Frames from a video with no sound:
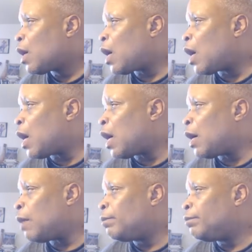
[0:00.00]

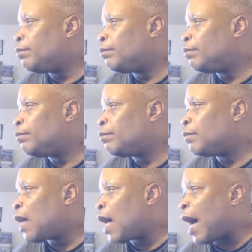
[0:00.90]
Um,
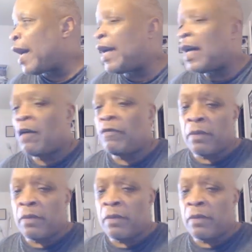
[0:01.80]
I have,